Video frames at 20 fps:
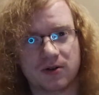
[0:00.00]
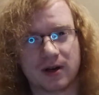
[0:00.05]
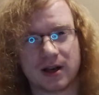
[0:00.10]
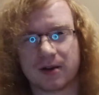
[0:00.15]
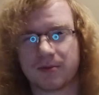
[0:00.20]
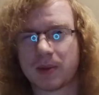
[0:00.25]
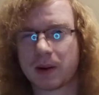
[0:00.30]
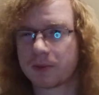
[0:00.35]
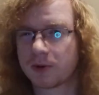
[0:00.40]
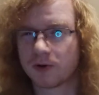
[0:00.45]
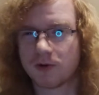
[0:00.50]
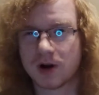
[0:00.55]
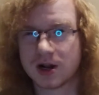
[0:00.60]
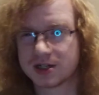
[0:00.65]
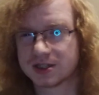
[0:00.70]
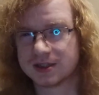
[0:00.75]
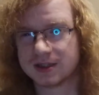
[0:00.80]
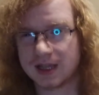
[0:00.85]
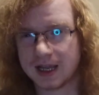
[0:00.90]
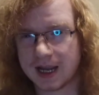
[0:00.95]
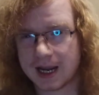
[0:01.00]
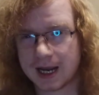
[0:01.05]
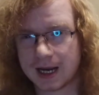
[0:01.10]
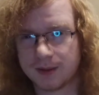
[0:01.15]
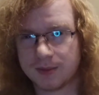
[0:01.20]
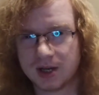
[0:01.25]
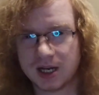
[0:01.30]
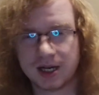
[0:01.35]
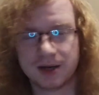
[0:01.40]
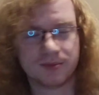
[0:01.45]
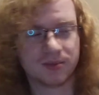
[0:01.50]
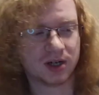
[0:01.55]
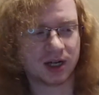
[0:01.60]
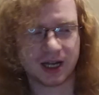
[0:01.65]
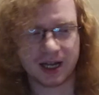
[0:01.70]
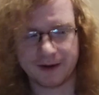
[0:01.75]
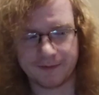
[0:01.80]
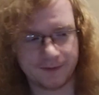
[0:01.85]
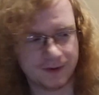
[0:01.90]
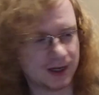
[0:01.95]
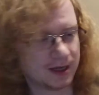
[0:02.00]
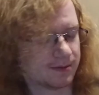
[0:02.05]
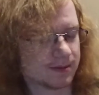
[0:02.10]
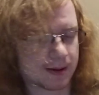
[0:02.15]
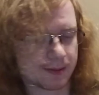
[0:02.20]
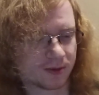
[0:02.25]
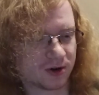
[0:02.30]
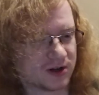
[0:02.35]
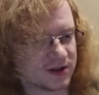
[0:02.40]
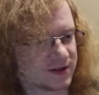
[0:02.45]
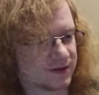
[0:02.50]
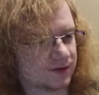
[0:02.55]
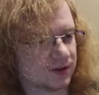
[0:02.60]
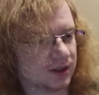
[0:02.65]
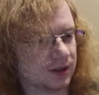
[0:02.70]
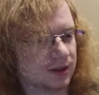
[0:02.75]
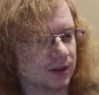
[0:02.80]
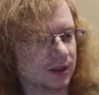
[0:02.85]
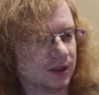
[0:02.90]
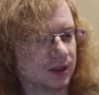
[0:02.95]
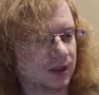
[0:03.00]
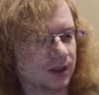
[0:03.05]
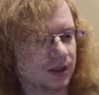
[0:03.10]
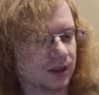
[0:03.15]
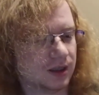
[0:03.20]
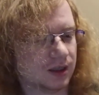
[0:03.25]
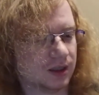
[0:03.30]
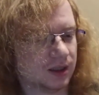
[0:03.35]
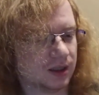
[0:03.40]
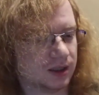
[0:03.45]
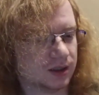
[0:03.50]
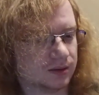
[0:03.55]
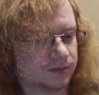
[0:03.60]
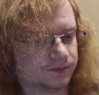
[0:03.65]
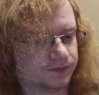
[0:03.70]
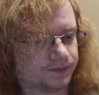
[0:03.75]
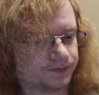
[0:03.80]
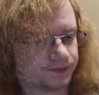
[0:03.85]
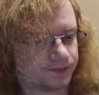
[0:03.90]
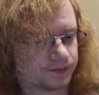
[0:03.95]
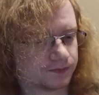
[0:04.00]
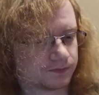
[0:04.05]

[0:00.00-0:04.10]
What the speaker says: And I remember watching the anime, but I have vague memories of it. Um,